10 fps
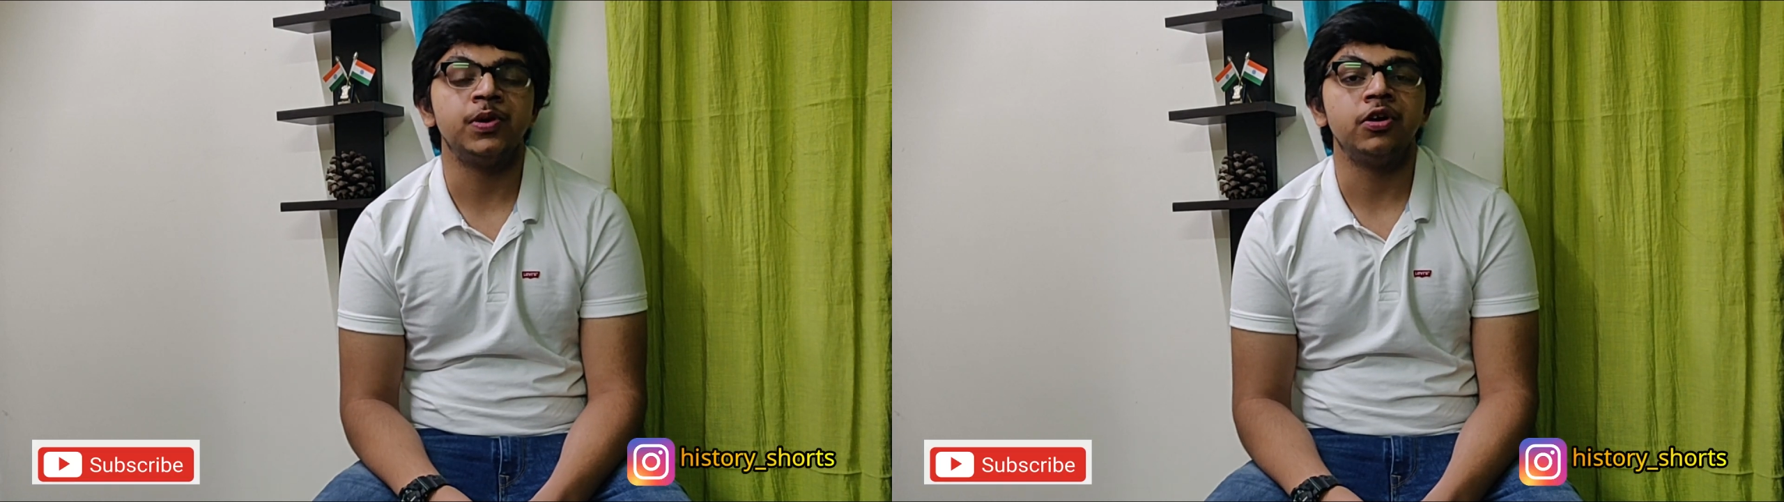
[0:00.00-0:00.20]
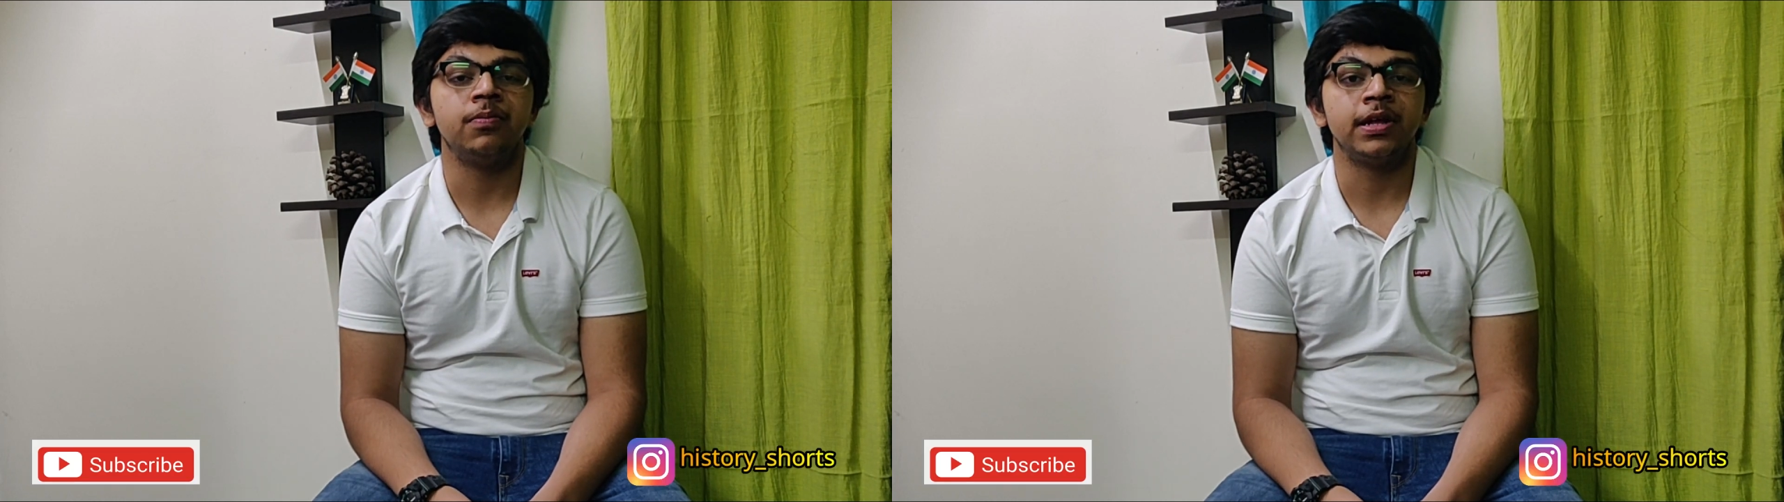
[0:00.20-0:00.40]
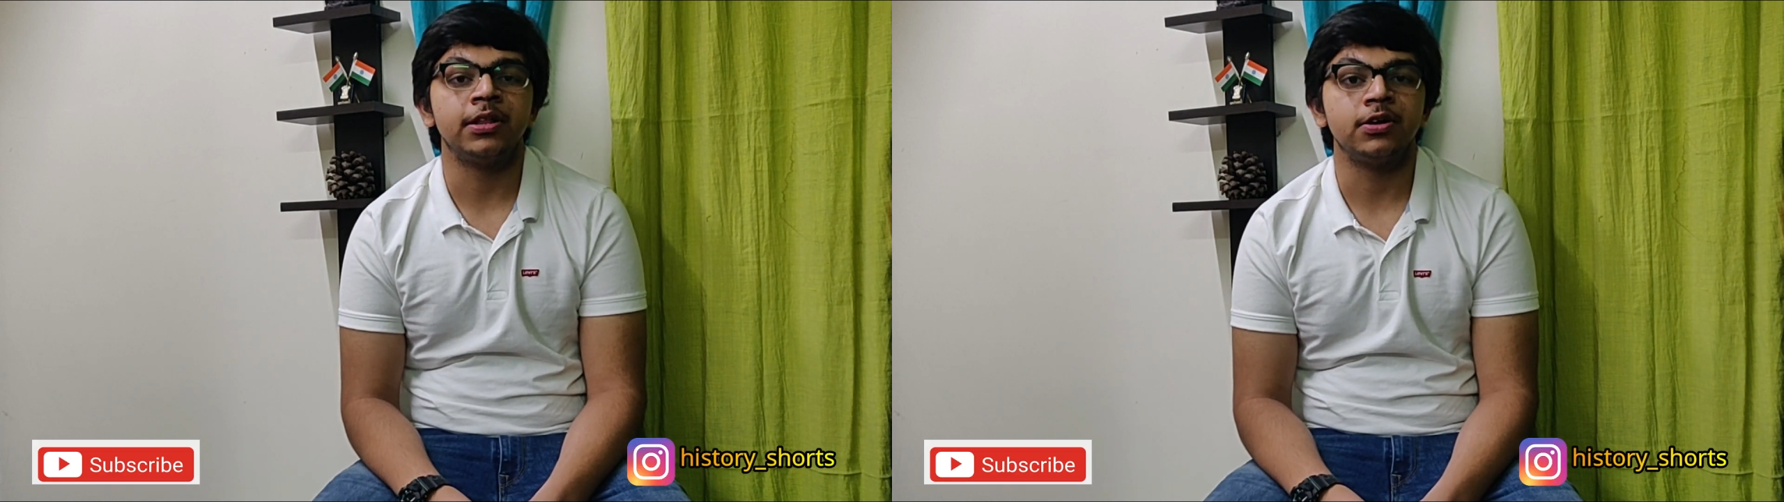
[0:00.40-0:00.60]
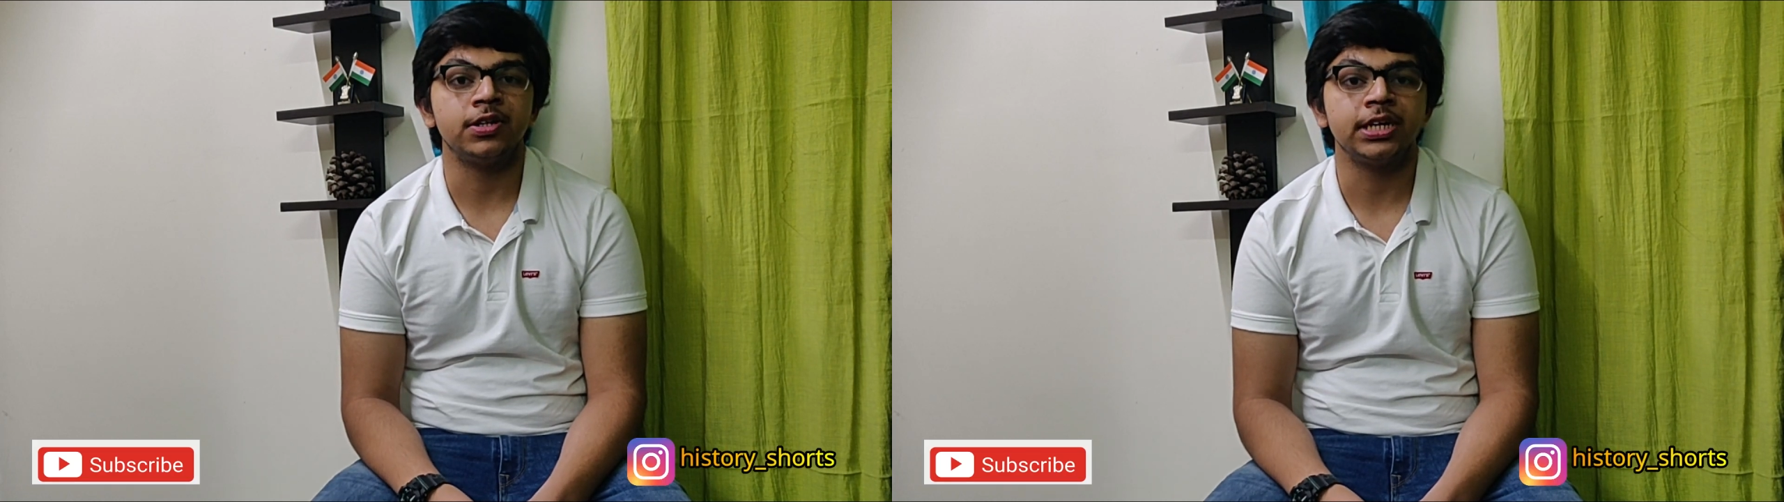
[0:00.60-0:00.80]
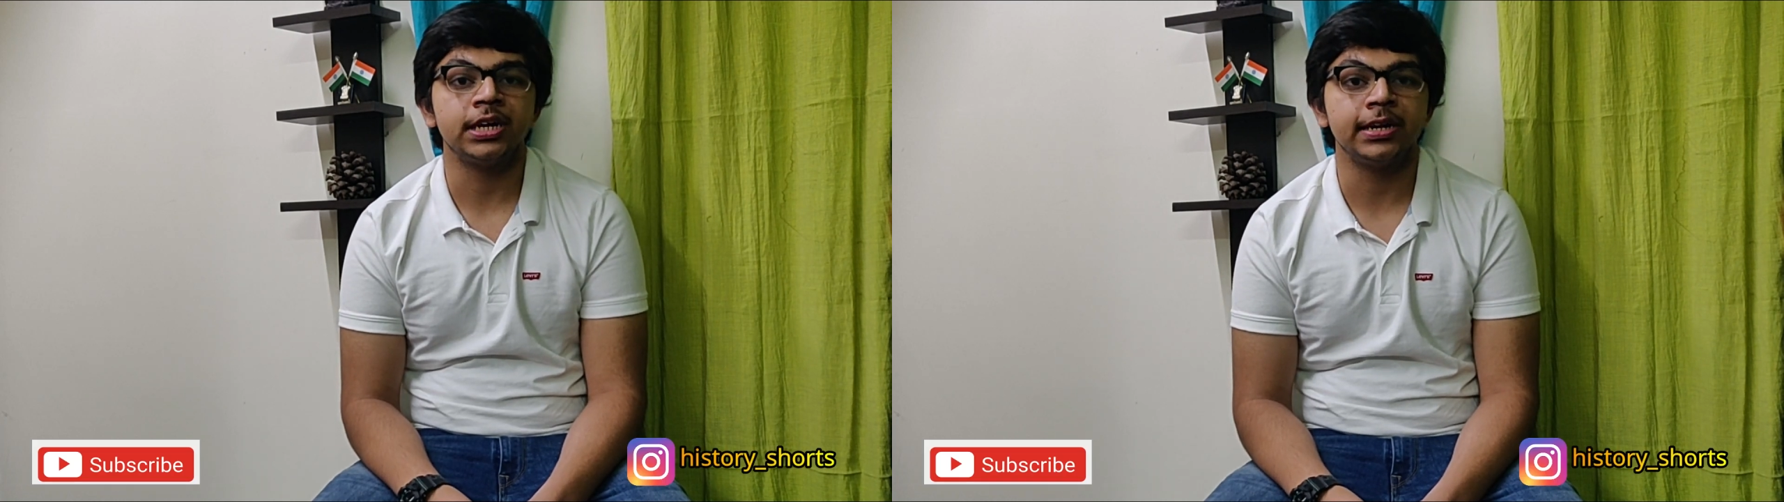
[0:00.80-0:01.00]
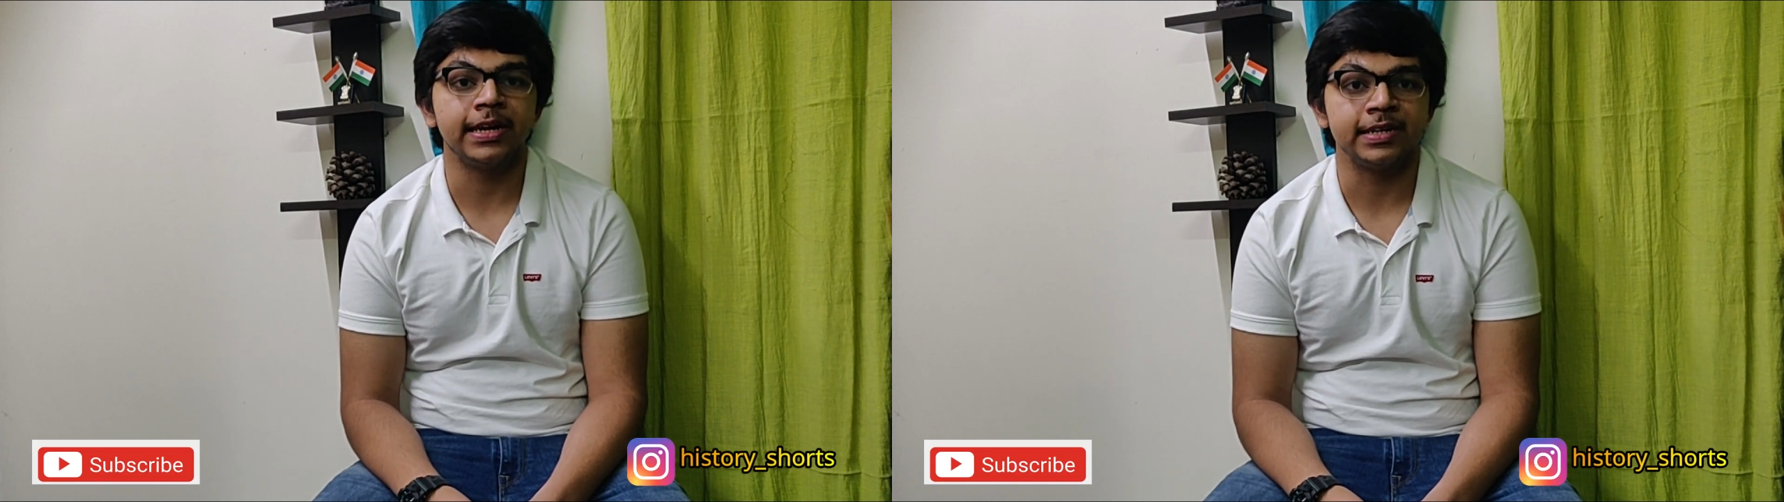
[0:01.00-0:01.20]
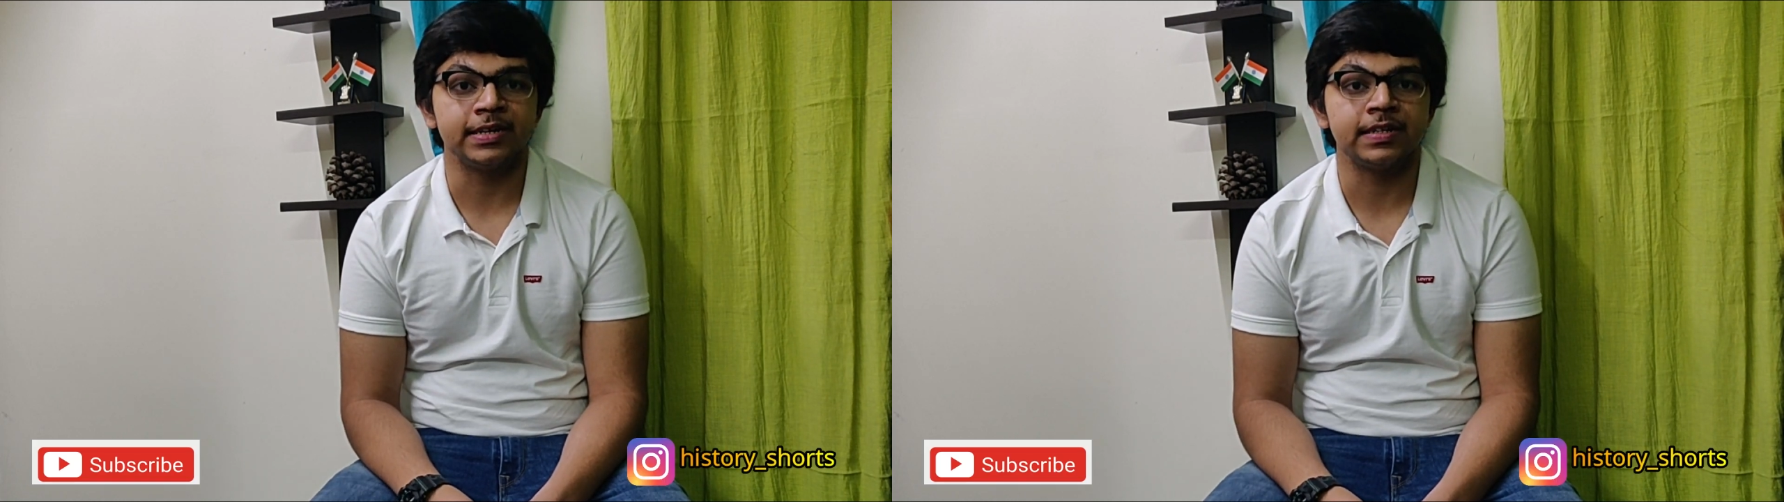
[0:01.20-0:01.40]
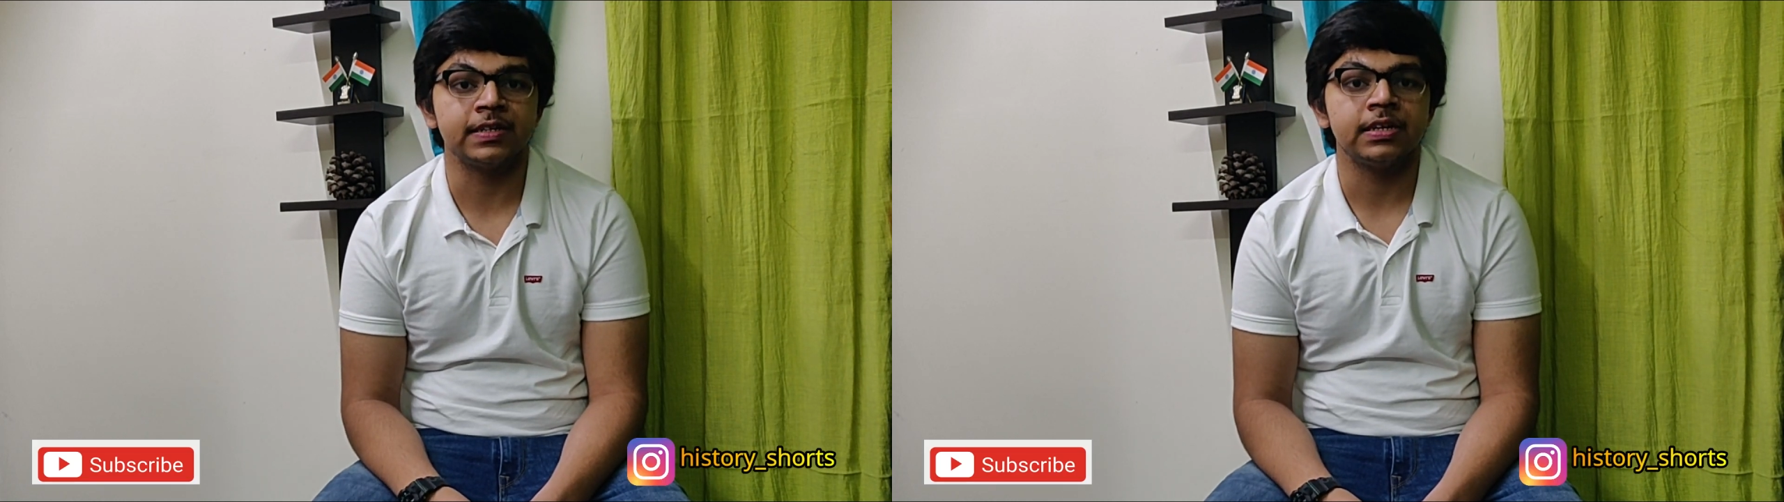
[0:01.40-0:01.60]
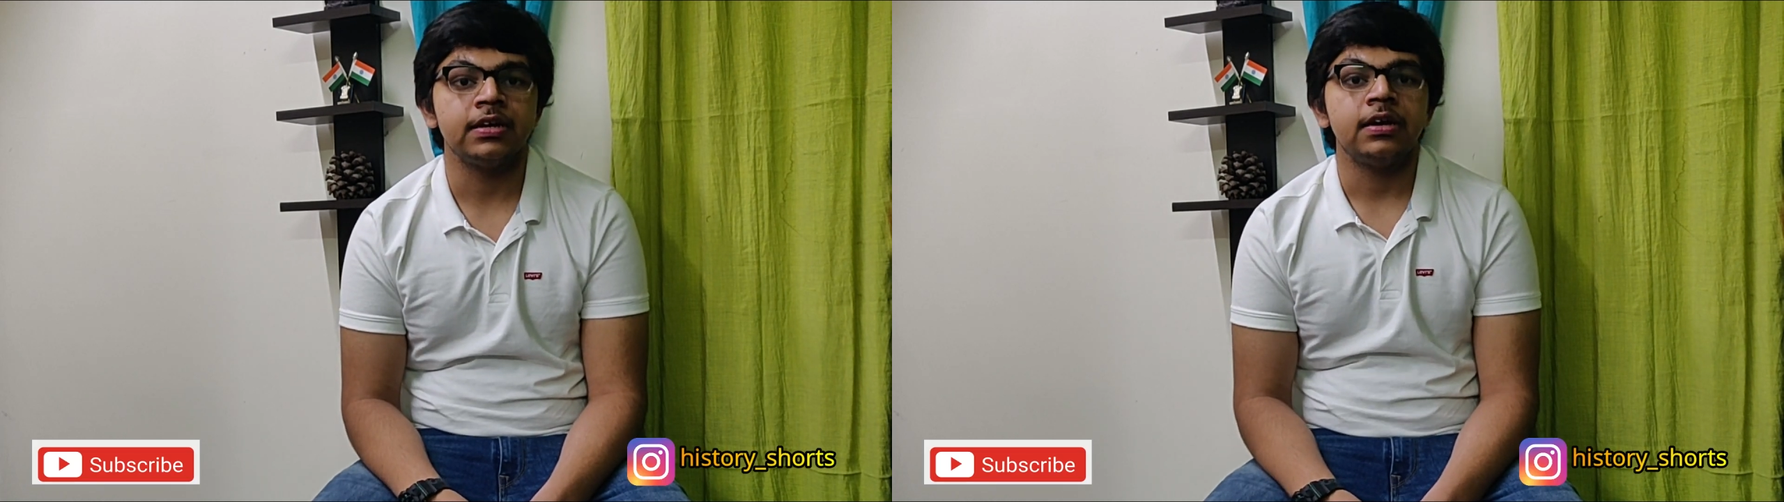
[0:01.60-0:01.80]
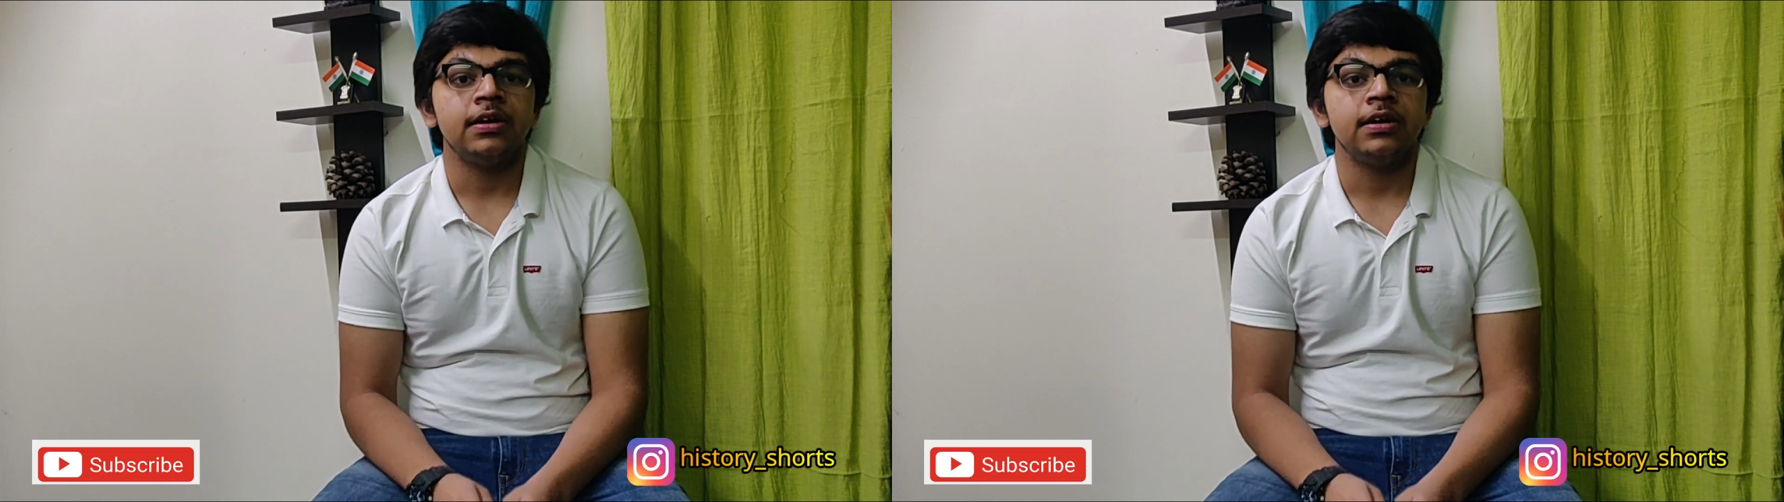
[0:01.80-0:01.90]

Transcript: pure mythological texts.